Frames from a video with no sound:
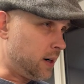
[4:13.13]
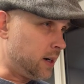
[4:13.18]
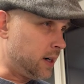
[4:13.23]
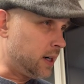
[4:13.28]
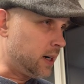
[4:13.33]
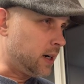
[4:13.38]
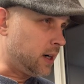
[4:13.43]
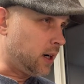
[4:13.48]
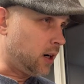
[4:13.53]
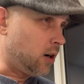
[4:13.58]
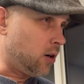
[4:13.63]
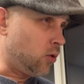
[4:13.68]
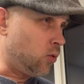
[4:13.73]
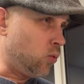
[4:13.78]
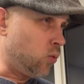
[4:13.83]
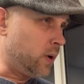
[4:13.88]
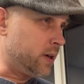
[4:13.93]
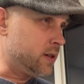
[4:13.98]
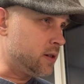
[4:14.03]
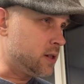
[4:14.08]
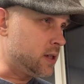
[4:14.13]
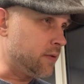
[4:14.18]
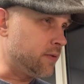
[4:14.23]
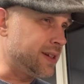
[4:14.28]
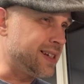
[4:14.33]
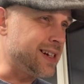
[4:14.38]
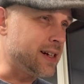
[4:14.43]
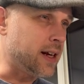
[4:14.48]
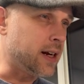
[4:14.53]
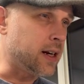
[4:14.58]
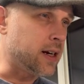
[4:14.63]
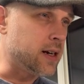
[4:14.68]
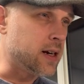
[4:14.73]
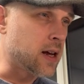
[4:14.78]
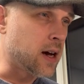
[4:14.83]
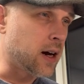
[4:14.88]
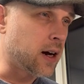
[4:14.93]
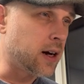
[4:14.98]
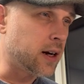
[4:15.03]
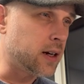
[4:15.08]

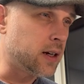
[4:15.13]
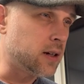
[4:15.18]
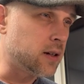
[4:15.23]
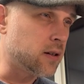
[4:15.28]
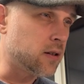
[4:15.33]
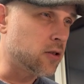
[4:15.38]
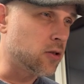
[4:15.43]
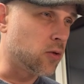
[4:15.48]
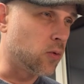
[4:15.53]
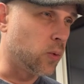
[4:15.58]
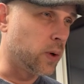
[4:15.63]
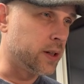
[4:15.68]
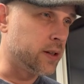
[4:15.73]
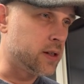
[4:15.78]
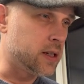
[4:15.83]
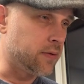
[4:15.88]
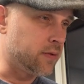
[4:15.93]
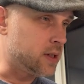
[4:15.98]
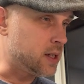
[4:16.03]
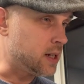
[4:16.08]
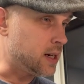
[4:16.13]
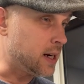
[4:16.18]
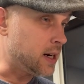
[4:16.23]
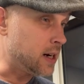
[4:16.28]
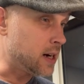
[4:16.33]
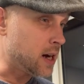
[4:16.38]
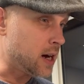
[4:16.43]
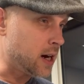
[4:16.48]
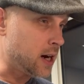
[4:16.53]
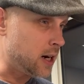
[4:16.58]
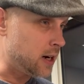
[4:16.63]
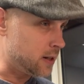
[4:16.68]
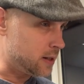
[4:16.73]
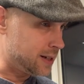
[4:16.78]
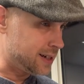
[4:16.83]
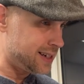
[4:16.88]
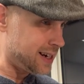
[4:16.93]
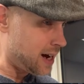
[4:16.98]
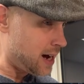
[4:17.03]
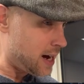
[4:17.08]
117.89, 117.89. It's
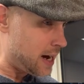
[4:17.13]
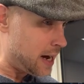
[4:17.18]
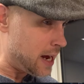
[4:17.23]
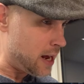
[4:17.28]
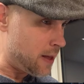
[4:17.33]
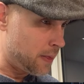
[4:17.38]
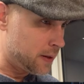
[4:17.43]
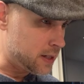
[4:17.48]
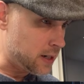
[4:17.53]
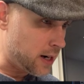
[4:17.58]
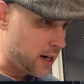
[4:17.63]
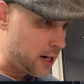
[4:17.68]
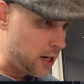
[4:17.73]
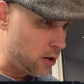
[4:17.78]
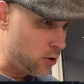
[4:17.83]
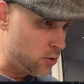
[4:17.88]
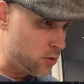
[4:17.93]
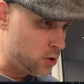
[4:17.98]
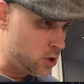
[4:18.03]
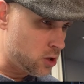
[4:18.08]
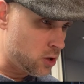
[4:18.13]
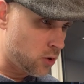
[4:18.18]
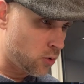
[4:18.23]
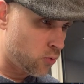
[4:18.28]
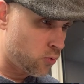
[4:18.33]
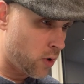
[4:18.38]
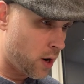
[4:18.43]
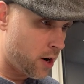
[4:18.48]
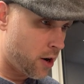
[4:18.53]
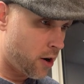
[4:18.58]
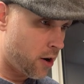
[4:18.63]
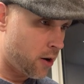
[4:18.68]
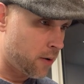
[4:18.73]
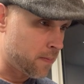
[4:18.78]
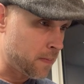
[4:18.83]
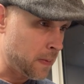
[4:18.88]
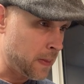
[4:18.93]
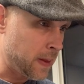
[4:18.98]
a tie, and the tie goes to the runner.